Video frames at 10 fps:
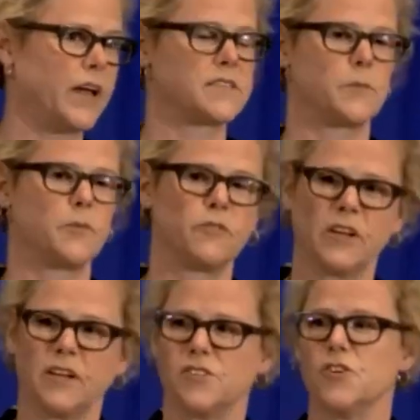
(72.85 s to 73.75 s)
and some
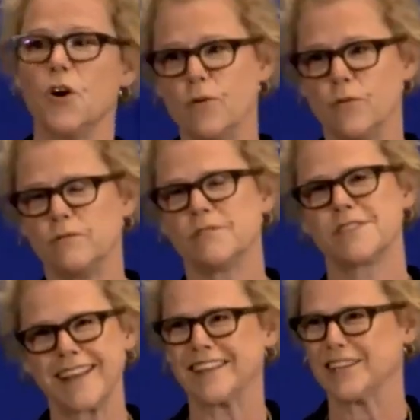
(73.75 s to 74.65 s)
of it is known
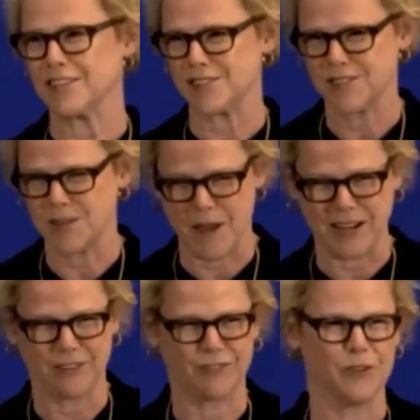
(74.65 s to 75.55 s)
slightly just to
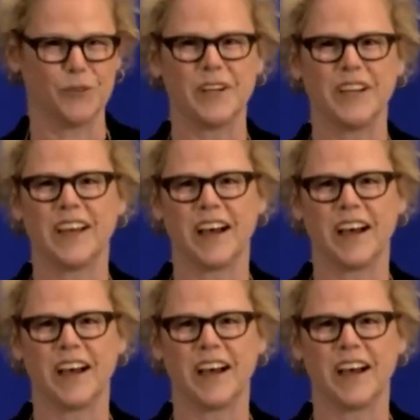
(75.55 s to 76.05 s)
many of you.